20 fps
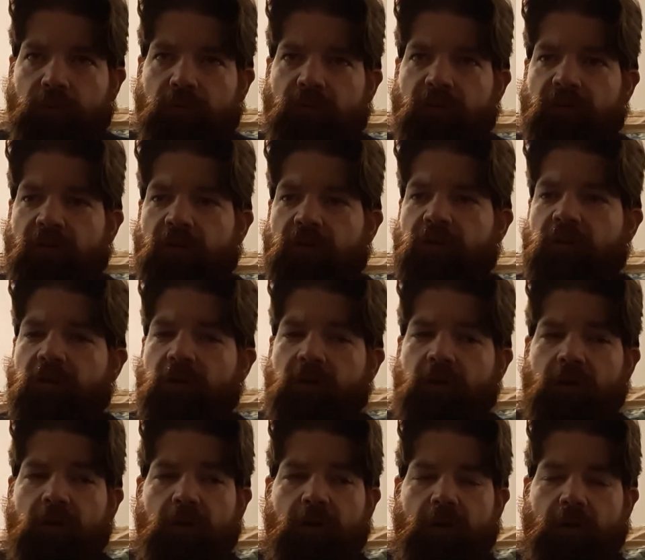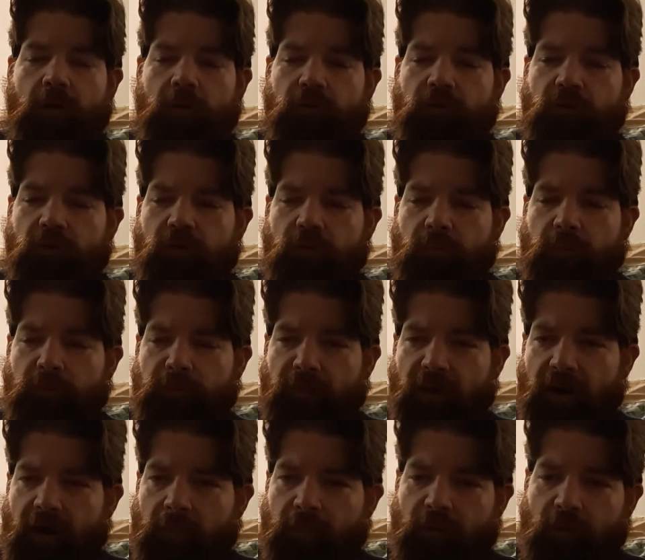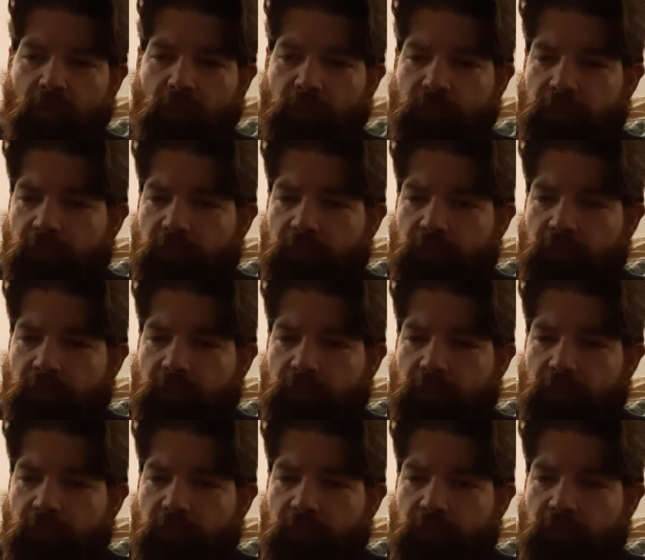She says, she's been popular